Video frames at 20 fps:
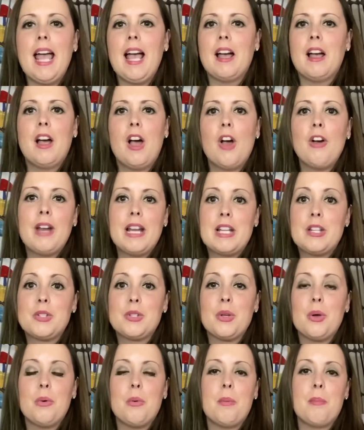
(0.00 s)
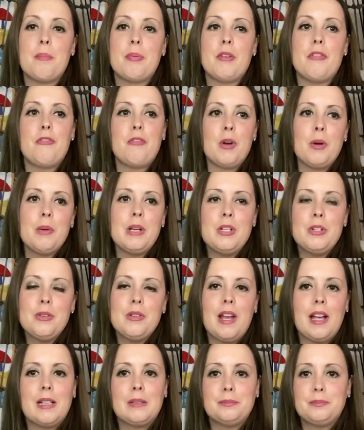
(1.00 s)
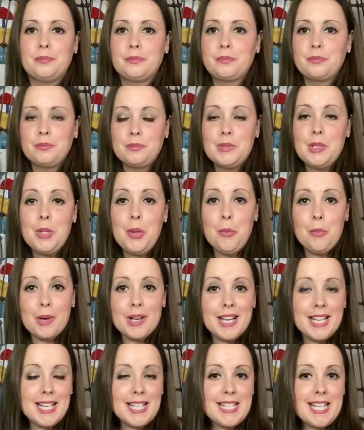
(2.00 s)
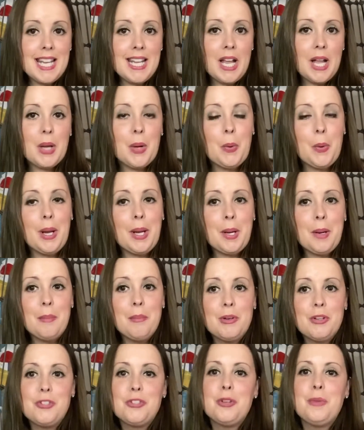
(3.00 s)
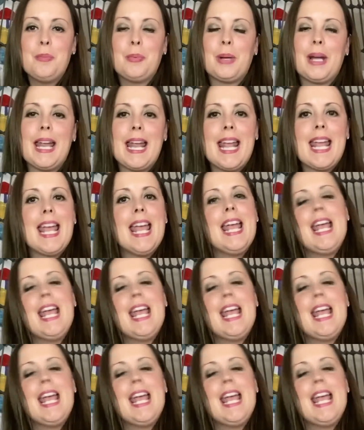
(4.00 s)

right, so before we do that, we're going to take a quick commercial break.